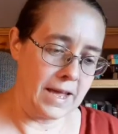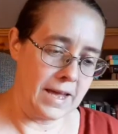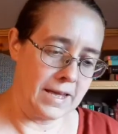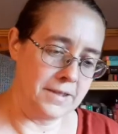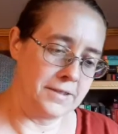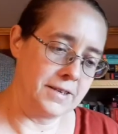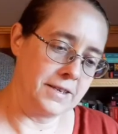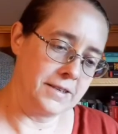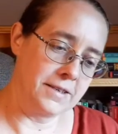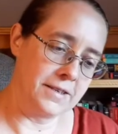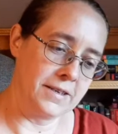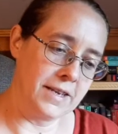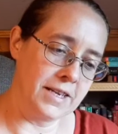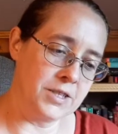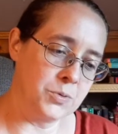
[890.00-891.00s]
And then the
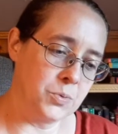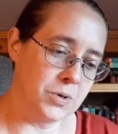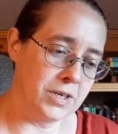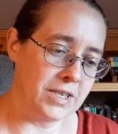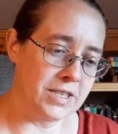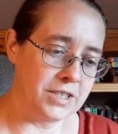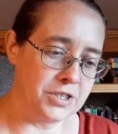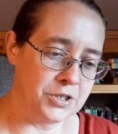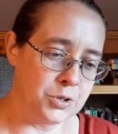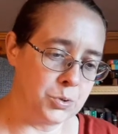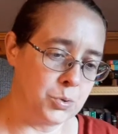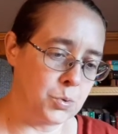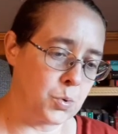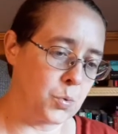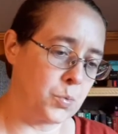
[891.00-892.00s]
next one is
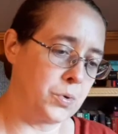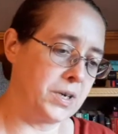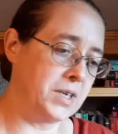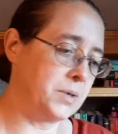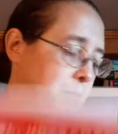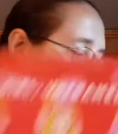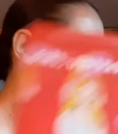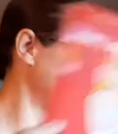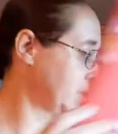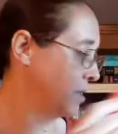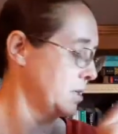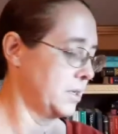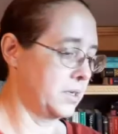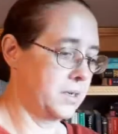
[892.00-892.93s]
to read a book